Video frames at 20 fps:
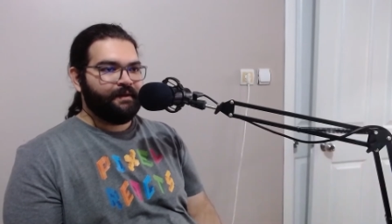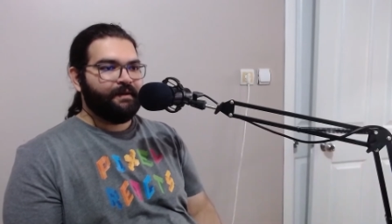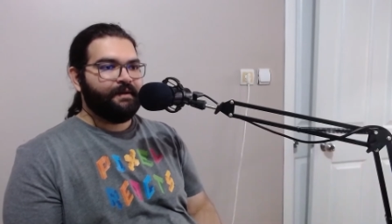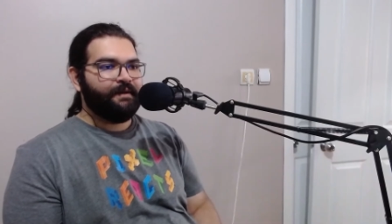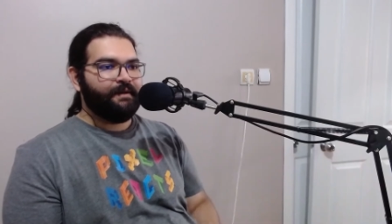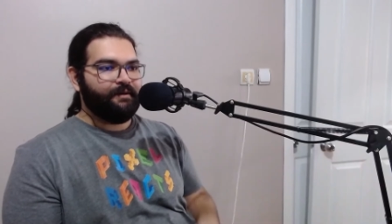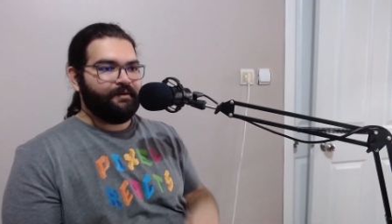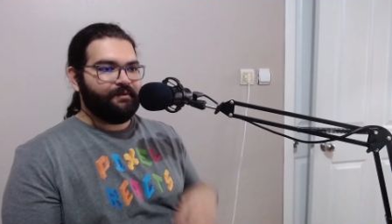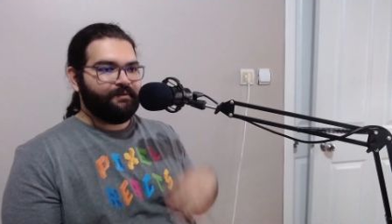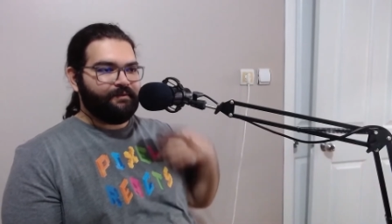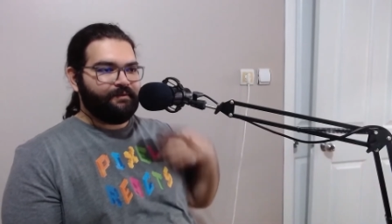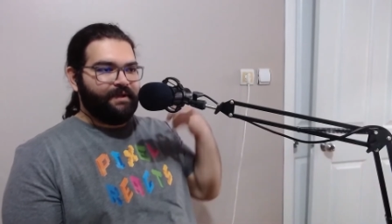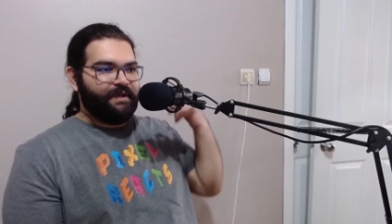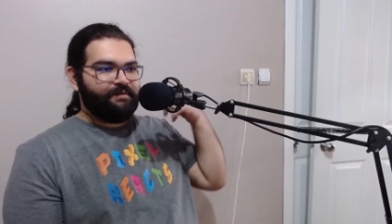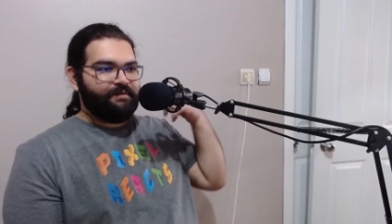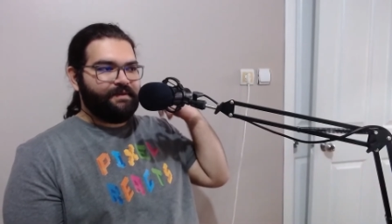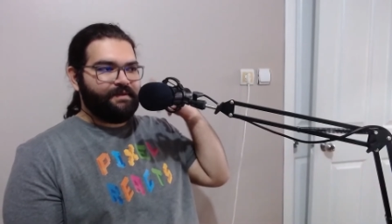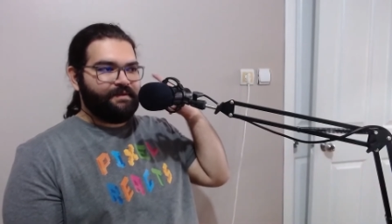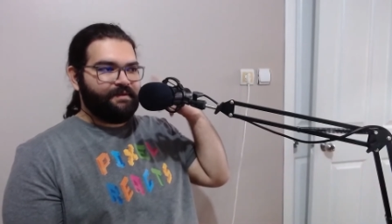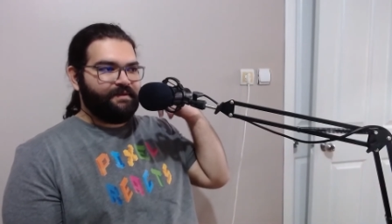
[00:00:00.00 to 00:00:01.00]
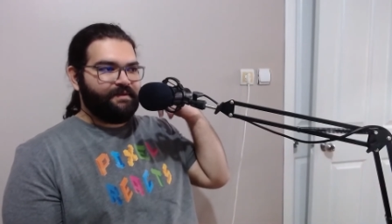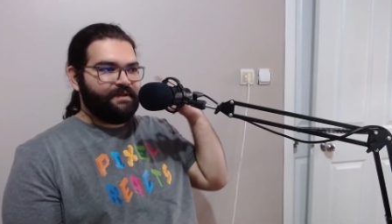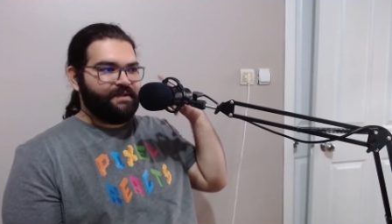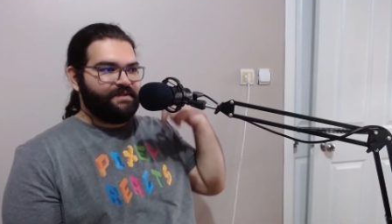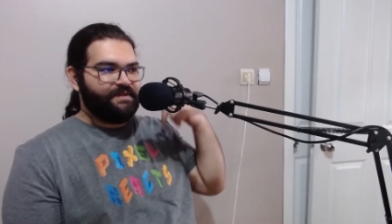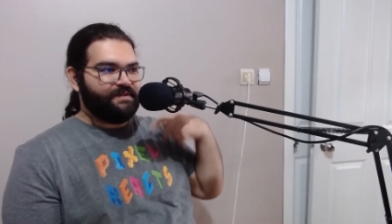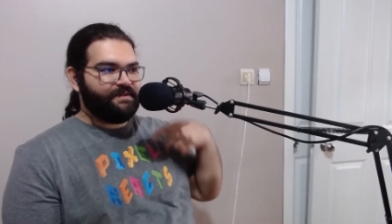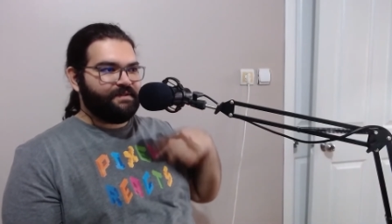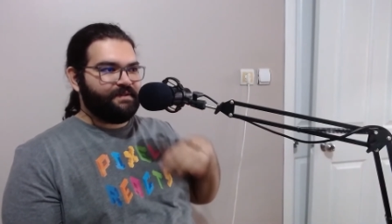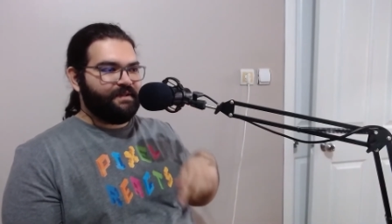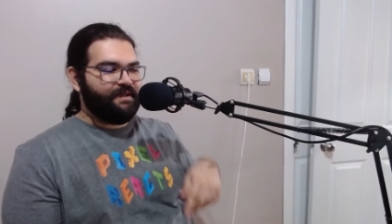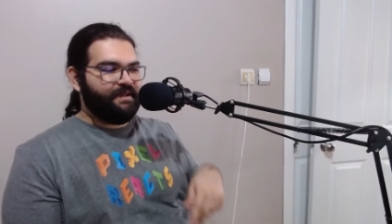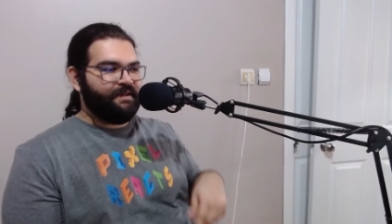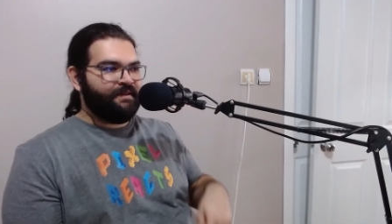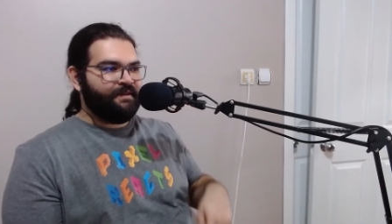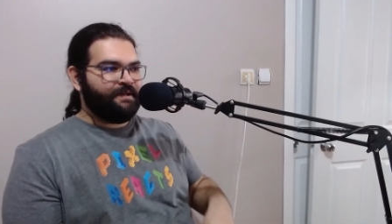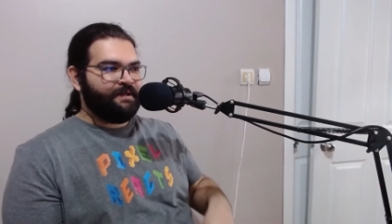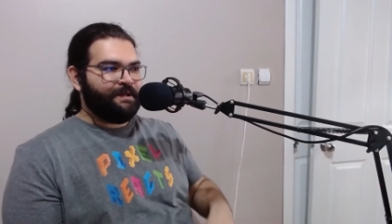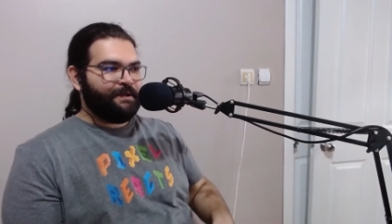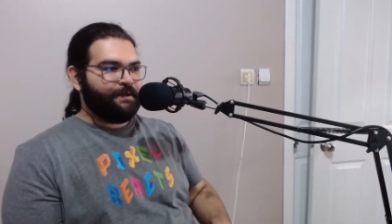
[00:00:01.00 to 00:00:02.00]
Of his
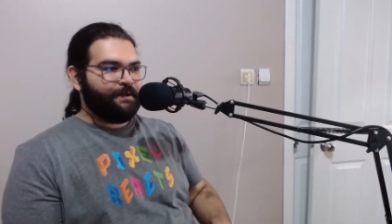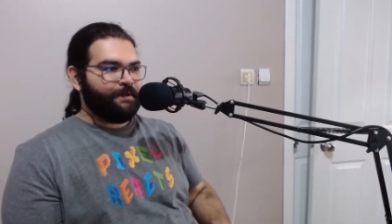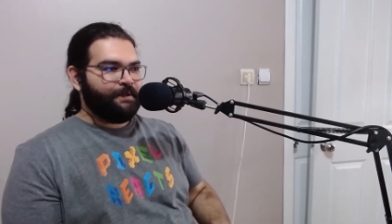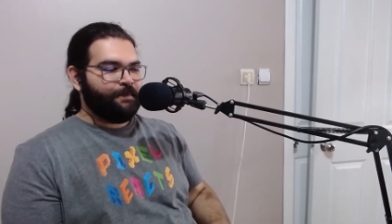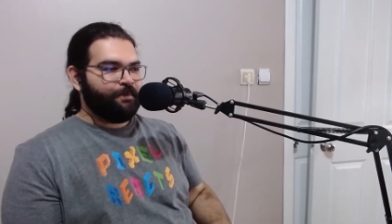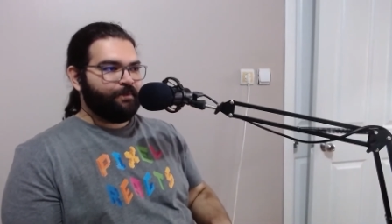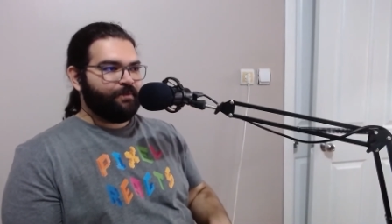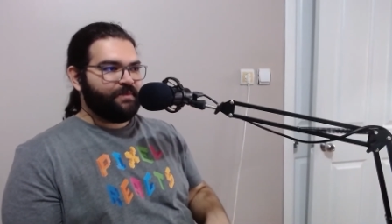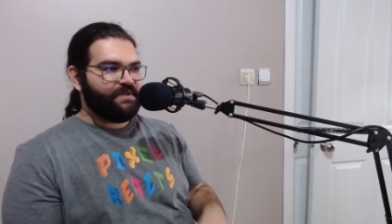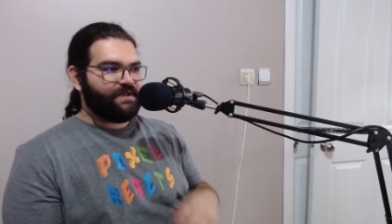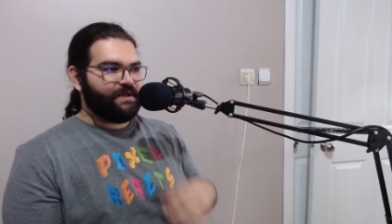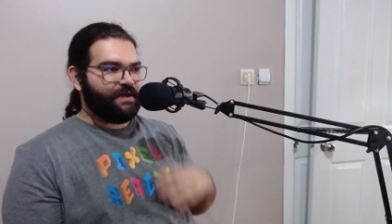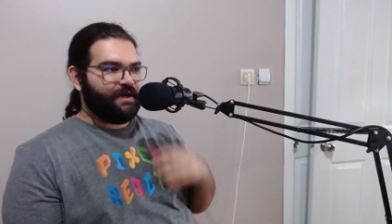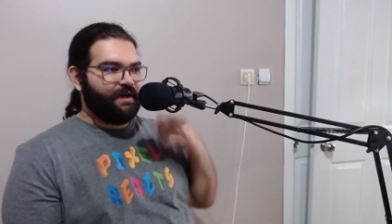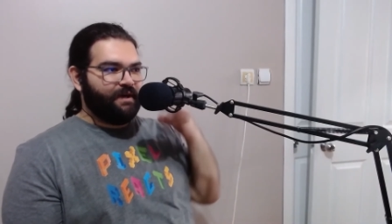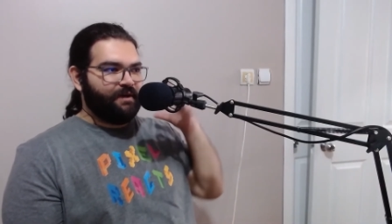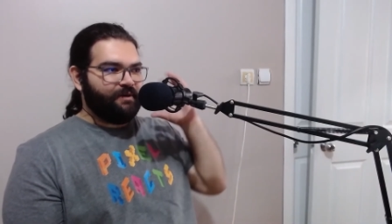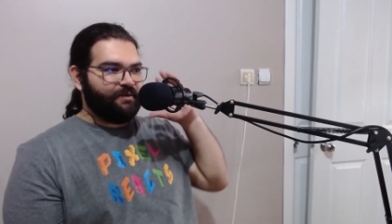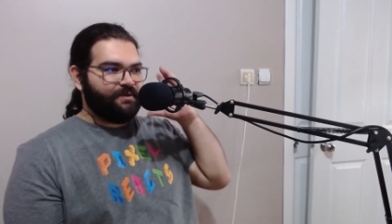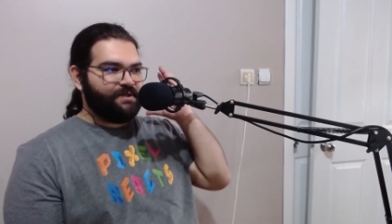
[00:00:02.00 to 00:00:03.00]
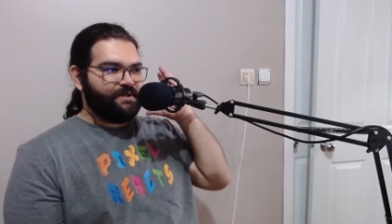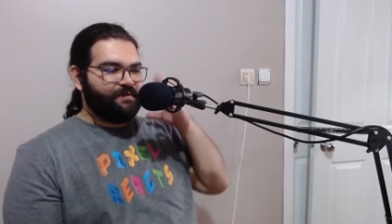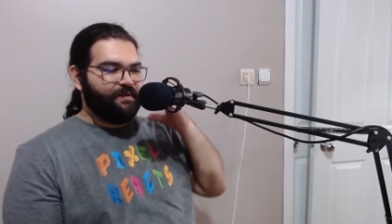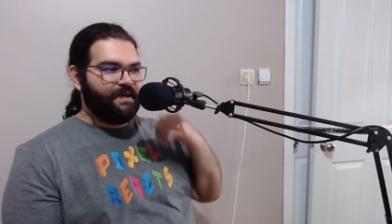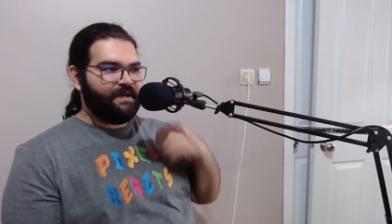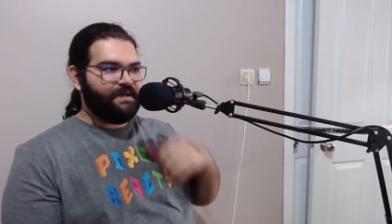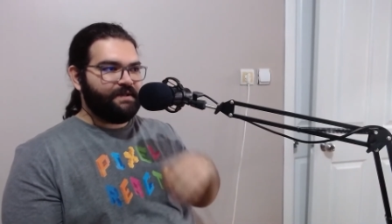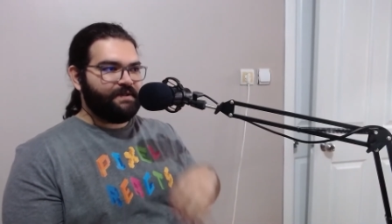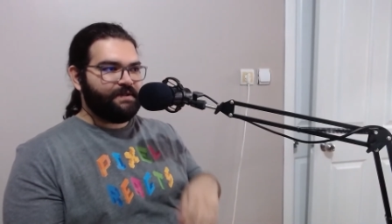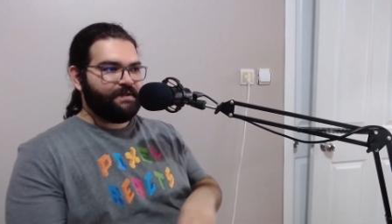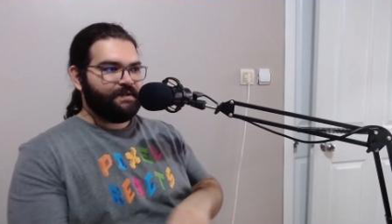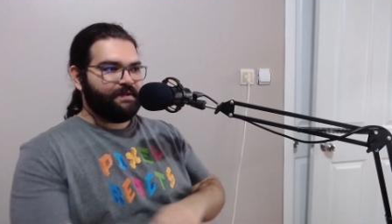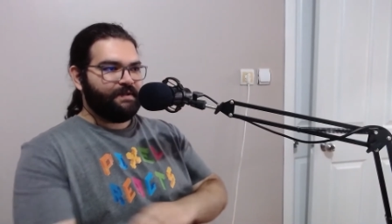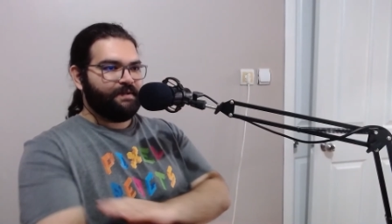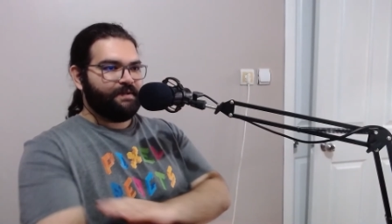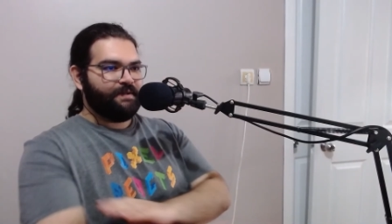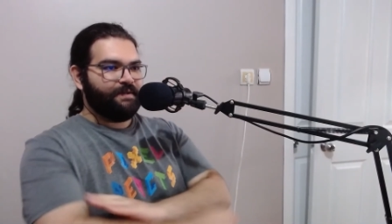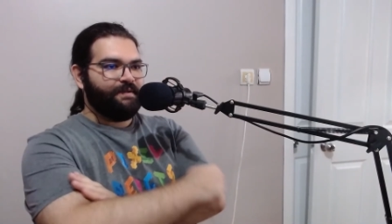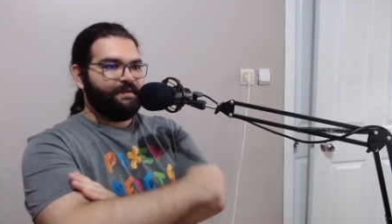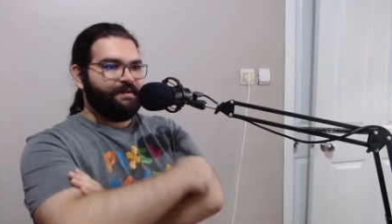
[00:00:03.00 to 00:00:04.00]
ear, scar on his face.
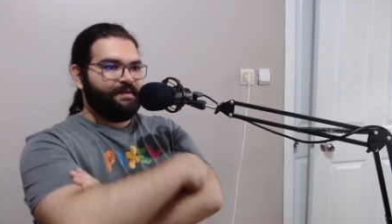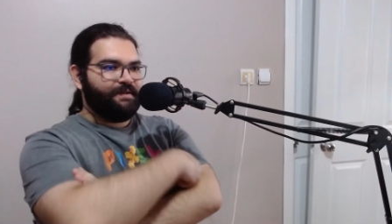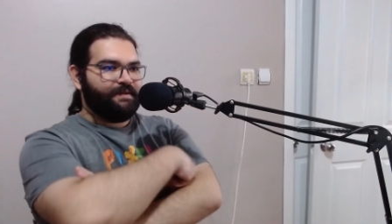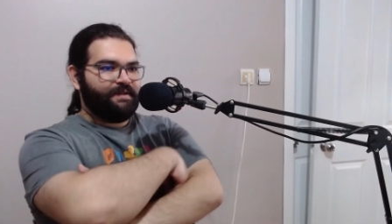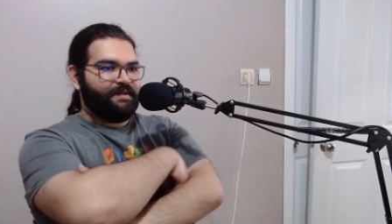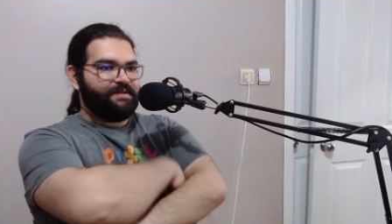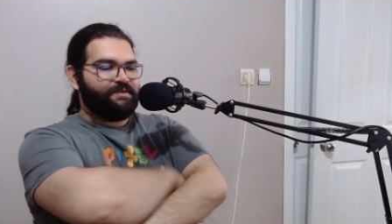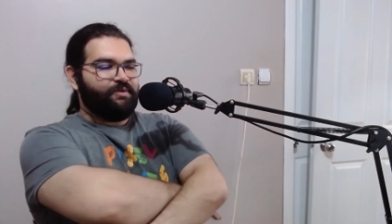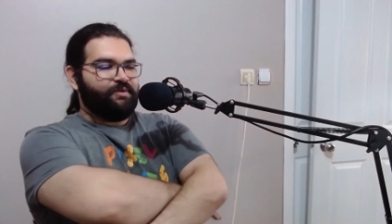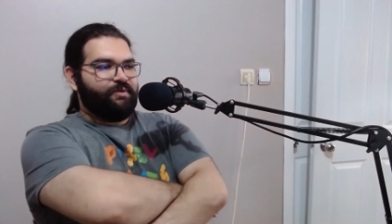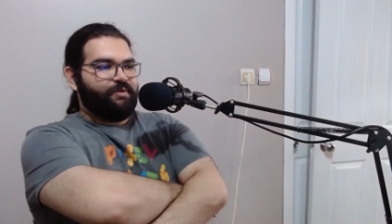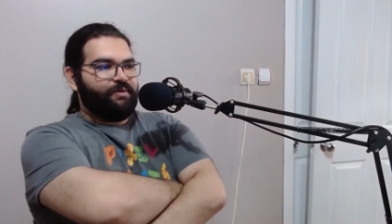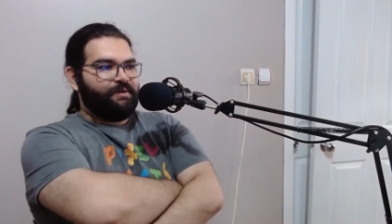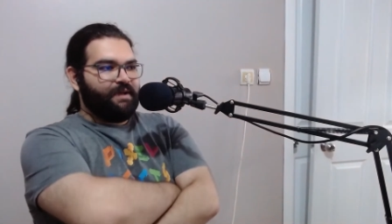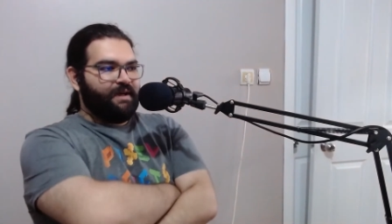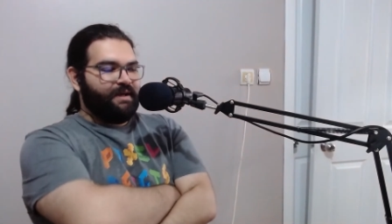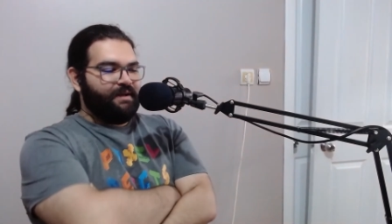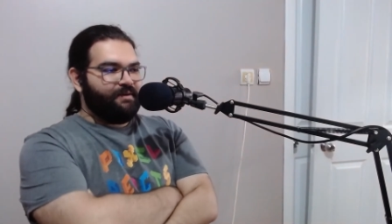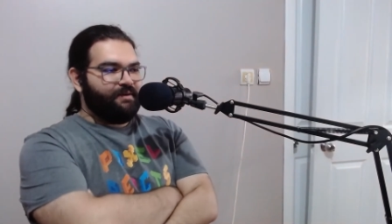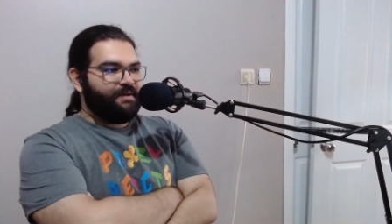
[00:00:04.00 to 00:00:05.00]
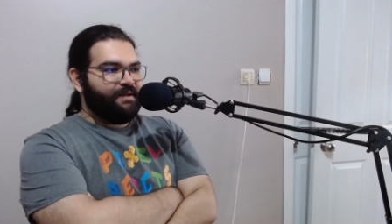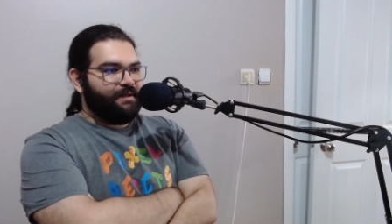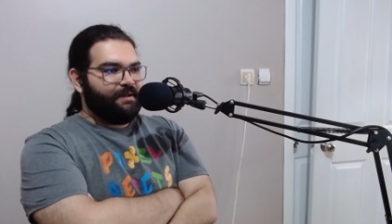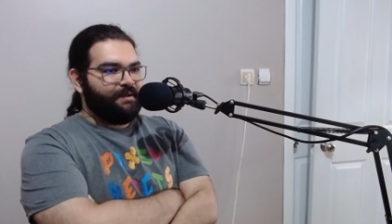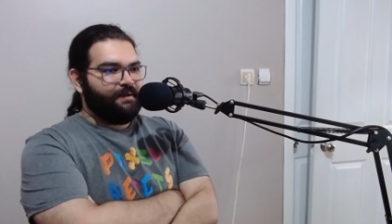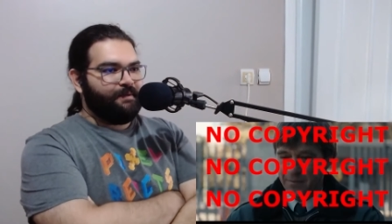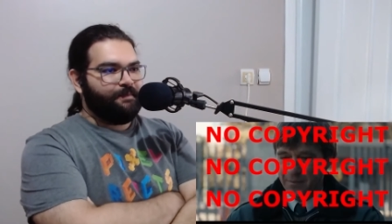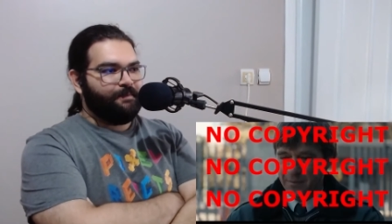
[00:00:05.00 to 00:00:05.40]
That's the old guy, okay.